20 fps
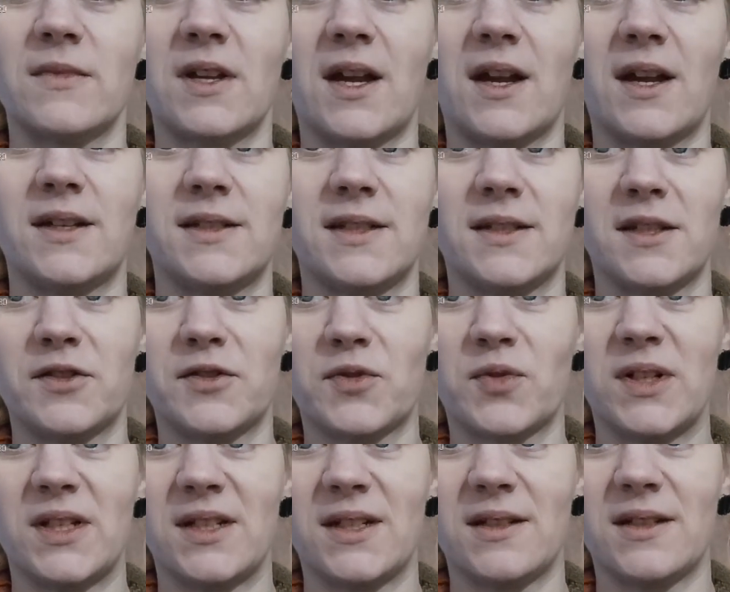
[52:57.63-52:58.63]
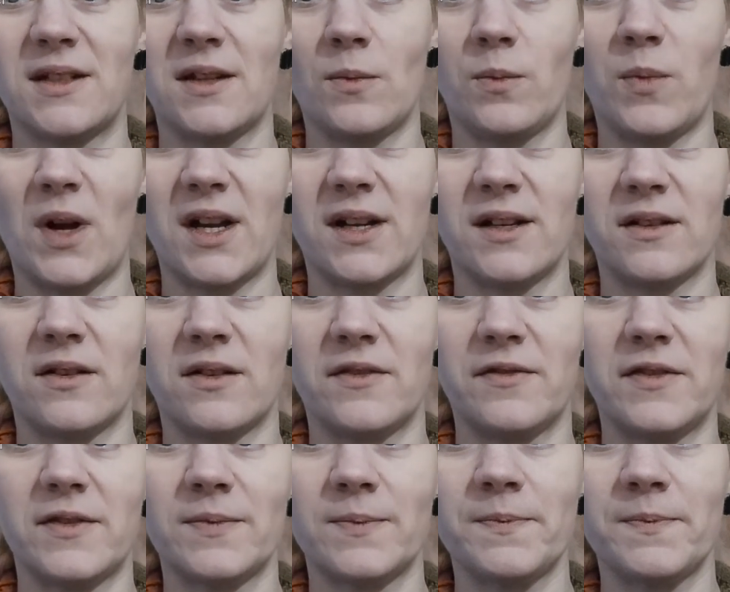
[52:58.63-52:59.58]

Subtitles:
I did a 3 needle bind off,